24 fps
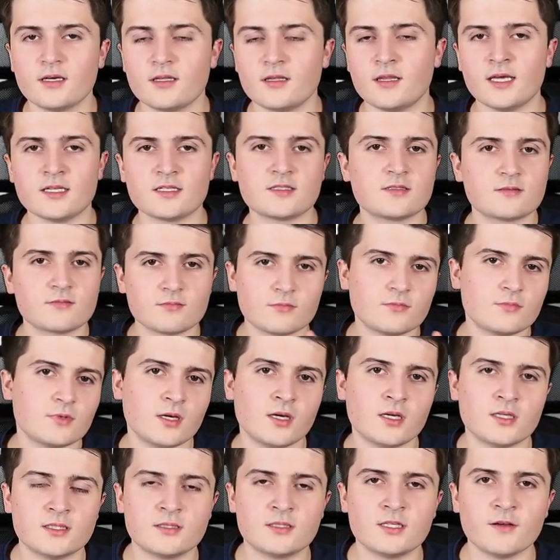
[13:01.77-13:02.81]
That's
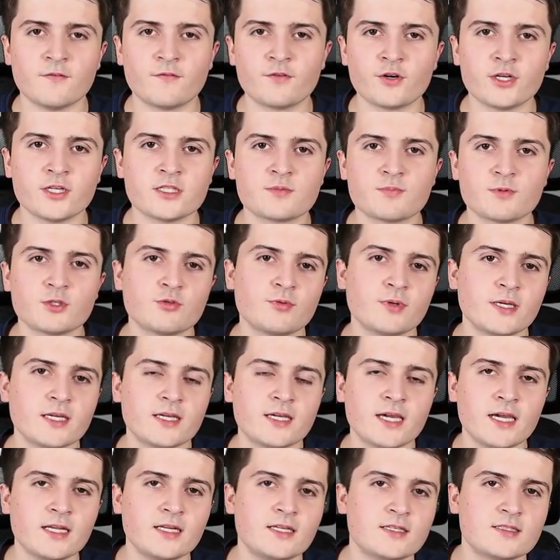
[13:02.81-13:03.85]
a difference between
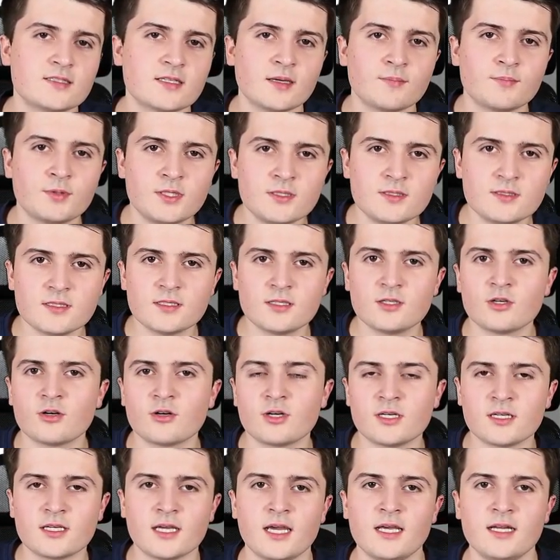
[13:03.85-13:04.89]
KNX IP secure
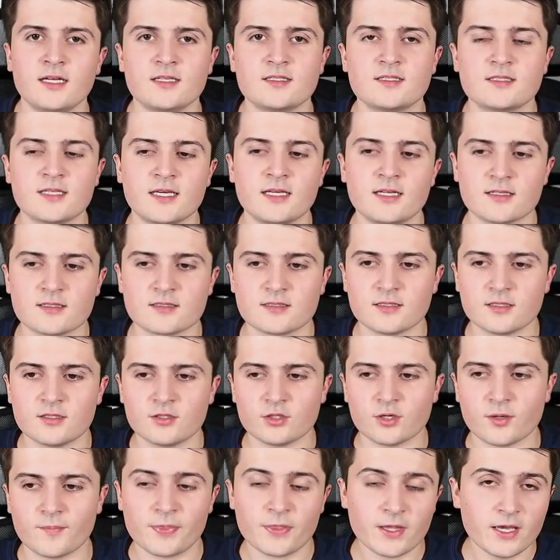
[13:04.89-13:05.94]
and KNX data
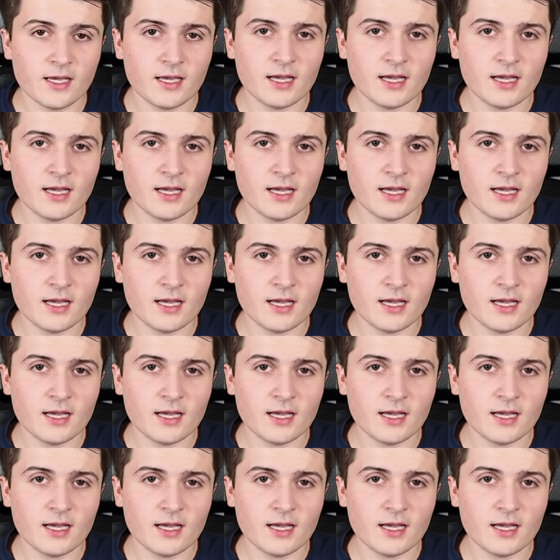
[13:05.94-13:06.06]
secure.